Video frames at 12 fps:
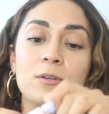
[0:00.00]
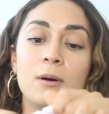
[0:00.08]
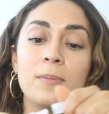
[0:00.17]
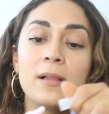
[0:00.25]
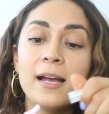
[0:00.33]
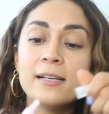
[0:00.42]
to
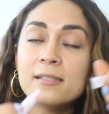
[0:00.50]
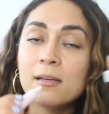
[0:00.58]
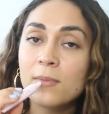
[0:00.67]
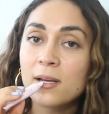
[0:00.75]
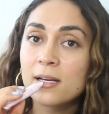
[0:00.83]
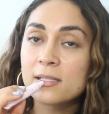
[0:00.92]
apply
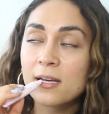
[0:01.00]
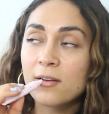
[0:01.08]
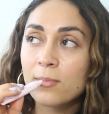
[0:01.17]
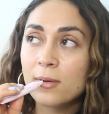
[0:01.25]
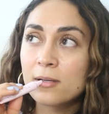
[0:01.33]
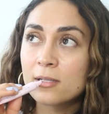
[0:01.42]
some because
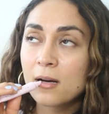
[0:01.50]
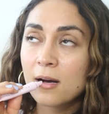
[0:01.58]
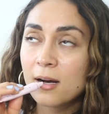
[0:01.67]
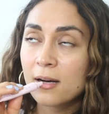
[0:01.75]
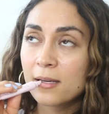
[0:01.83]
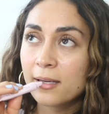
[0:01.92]
I've been
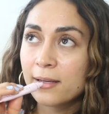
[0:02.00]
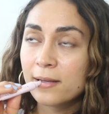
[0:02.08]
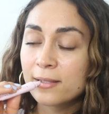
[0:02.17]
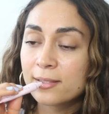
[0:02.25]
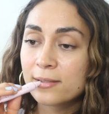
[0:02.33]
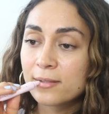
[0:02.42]
talking
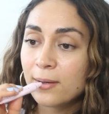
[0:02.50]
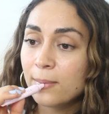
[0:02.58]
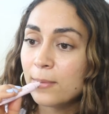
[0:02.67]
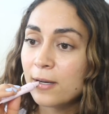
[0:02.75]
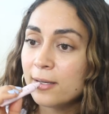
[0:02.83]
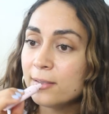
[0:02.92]
so
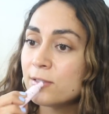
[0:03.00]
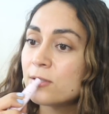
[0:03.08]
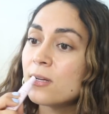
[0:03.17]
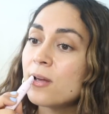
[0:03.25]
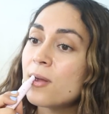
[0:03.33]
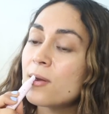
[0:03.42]

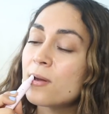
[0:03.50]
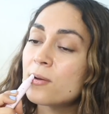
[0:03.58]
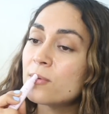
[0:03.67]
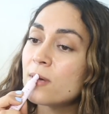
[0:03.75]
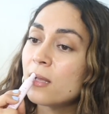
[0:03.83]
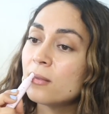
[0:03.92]
much
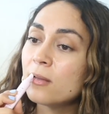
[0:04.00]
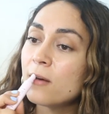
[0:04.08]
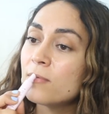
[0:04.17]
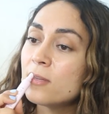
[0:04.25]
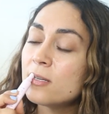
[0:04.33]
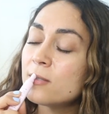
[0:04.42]
and I
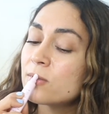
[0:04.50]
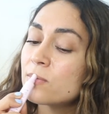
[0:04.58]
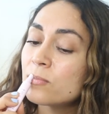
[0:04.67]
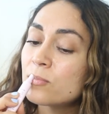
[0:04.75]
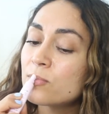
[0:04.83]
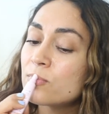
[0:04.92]
love this.
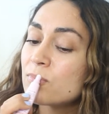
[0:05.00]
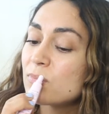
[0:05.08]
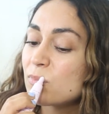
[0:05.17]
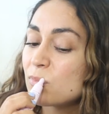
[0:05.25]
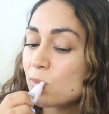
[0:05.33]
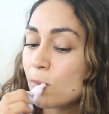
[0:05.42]

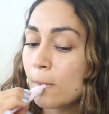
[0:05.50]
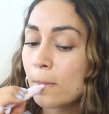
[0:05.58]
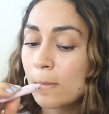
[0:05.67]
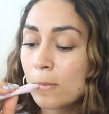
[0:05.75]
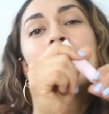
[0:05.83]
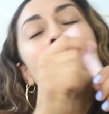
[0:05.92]

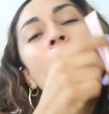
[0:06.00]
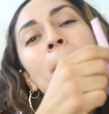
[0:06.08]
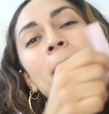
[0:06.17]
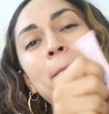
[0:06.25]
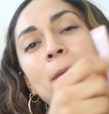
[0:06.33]
Not many